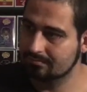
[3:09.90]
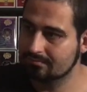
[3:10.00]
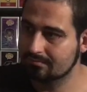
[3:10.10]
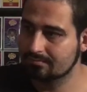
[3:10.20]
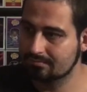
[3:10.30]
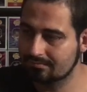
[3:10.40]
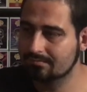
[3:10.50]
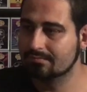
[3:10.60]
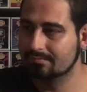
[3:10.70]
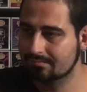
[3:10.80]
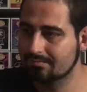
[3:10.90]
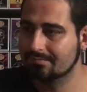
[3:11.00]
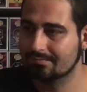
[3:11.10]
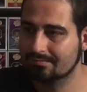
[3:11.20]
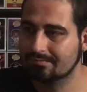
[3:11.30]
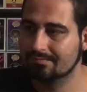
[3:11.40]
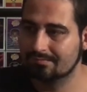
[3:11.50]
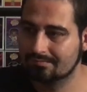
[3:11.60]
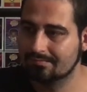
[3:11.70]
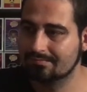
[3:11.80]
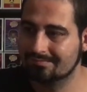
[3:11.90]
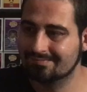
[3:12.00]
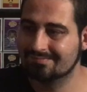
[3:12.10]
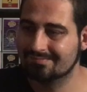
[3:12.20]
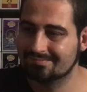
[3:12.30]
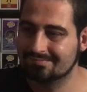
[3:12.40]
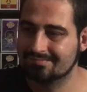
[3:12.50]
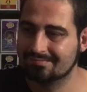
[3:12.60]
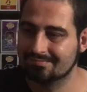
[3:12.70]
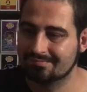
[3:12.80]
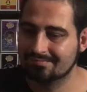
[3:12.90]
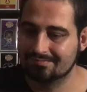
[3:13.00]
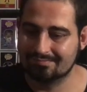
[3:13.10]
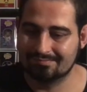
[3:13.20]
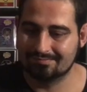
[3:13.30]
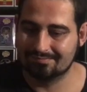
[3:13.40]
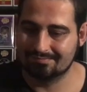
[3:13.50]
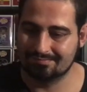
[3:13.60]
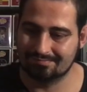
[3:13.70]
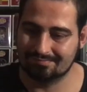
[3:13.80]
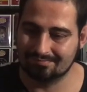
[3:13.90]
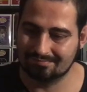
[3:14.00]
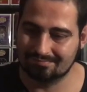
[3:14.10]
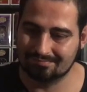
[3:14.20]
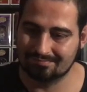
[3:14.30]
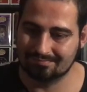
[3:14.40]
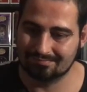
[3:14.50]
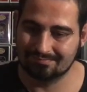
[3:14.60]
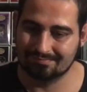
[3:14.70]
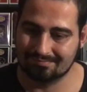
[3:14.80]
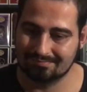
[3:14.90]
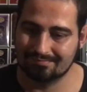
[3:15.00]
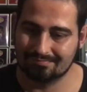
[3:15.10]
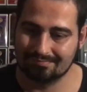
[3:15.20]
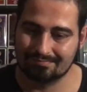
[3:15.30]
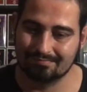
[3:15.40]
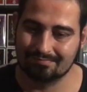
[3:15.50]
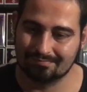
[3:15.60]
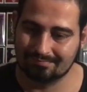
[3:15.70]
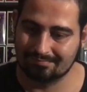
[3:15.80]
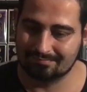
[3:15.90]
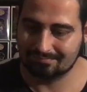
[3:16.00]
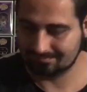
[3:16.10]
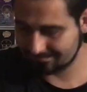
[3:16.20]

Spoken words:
The person shown says nothing.